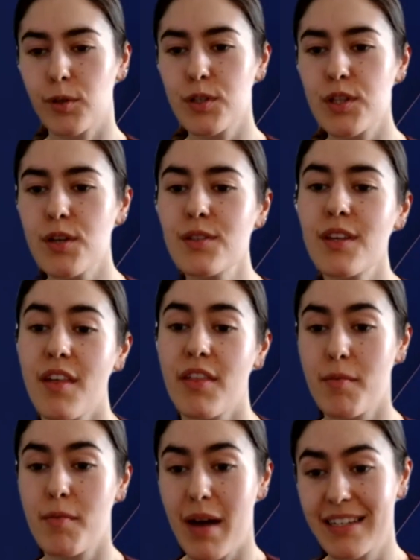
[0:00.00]
course, those are the
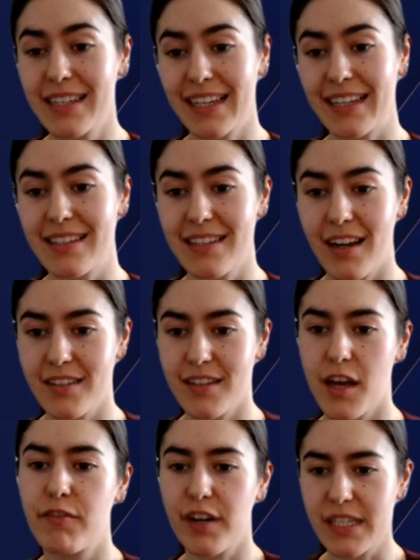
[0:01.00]
thematic insights that
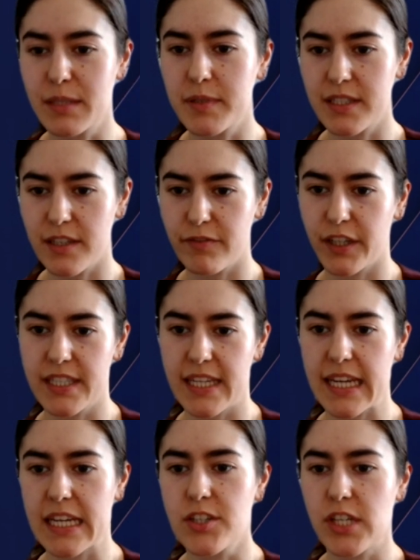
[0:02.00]
are very specific to
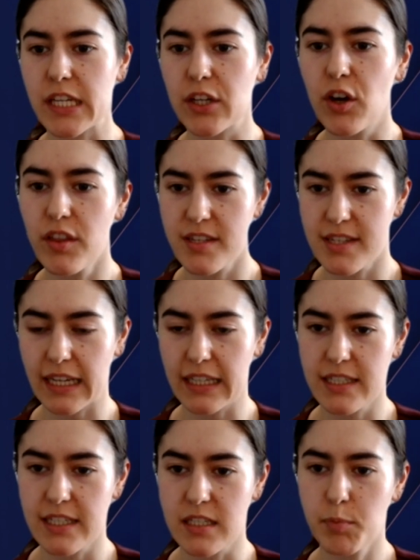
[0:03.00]
ESG and other
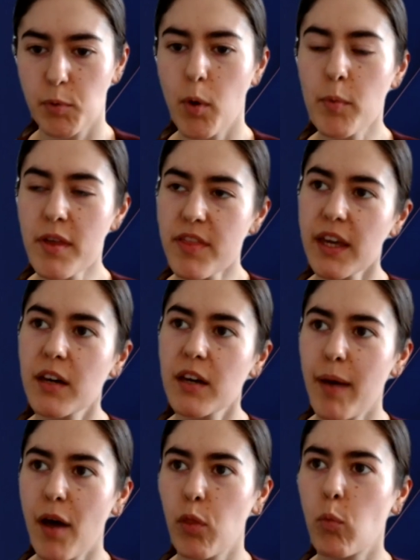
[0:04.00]
sectors. But when we think
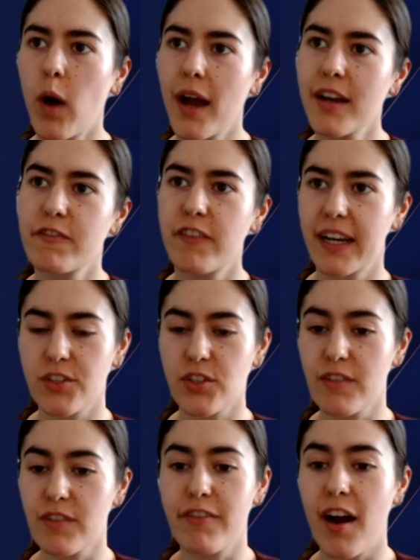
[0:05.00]
about the wider
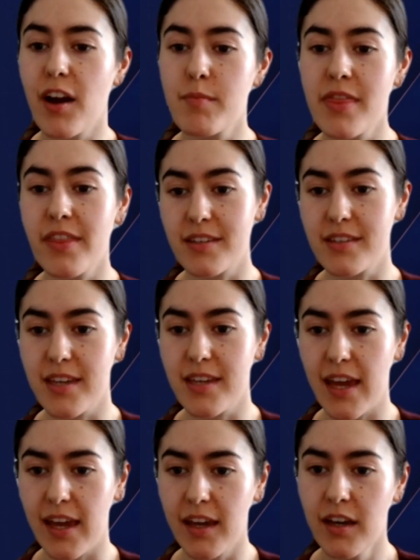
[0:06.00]
financial environment this
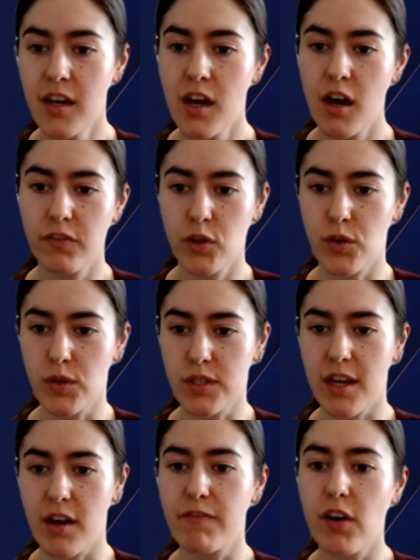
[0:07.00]
year, of course,
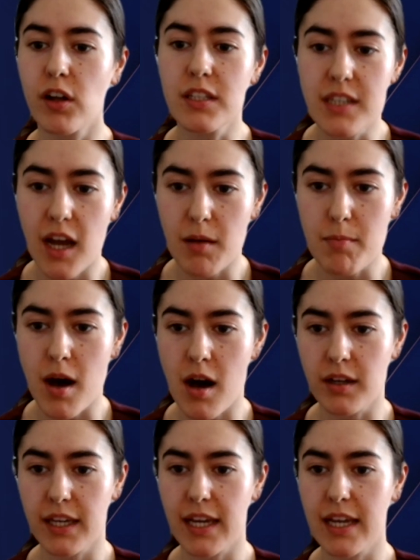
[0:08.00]
there are volatile
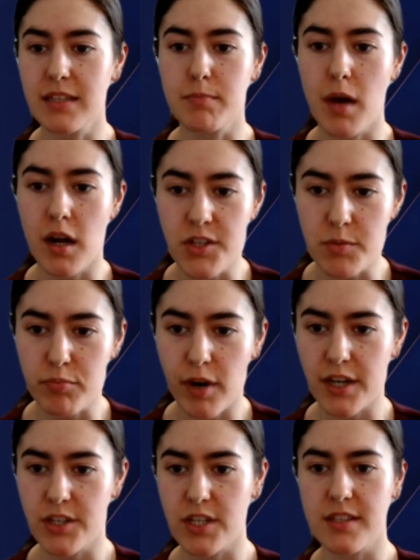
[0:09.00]
markets, margin
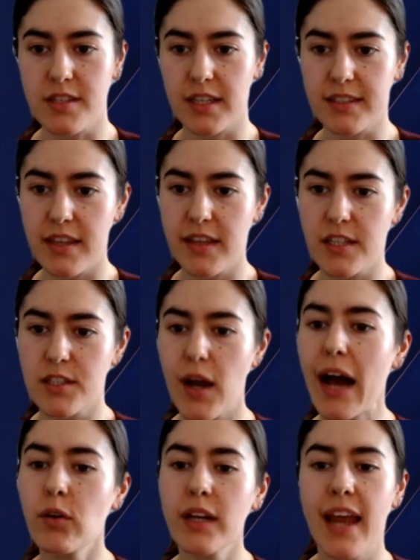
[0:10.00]
pressures, things like that. So
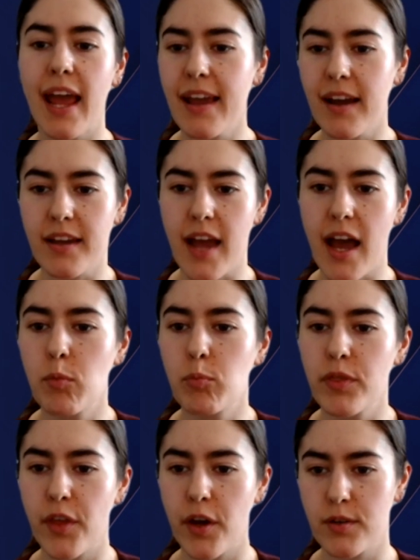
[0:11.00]
how can AI help
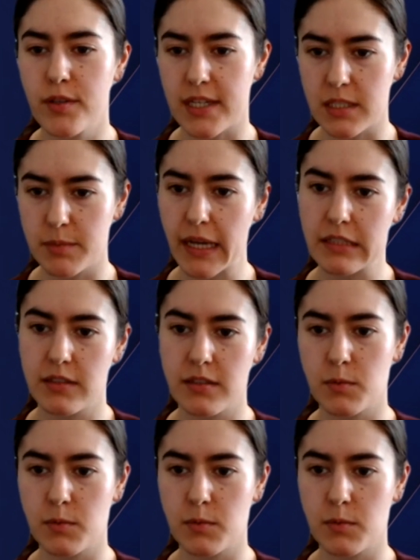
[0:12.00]
with those aspects